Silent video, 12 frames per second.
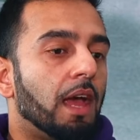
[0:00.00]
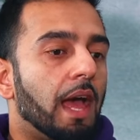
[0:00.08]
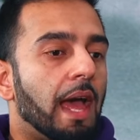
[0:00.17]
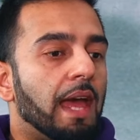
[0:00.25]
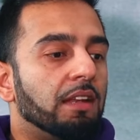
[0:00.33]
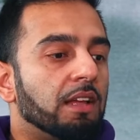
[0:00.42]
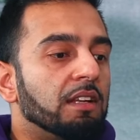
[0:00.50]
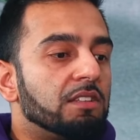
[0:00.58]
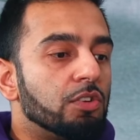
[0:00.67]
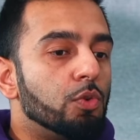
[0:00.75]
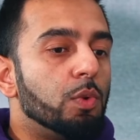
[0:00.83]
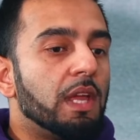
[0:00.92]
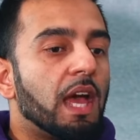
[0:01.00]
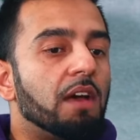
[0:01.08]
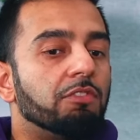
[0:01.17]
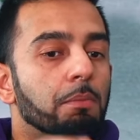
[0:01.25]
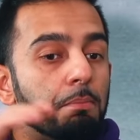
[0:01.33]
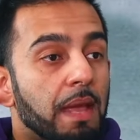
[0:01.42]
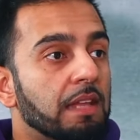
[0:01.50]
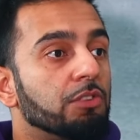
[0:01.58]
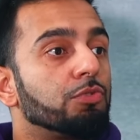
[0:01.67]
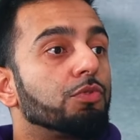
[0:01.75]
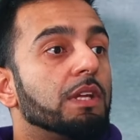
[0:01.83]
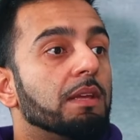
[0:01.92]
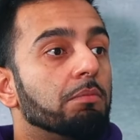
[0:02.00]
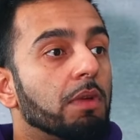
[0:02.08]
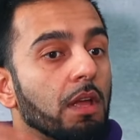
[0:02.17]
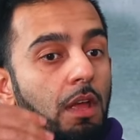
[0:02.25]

And until we have a mainstream,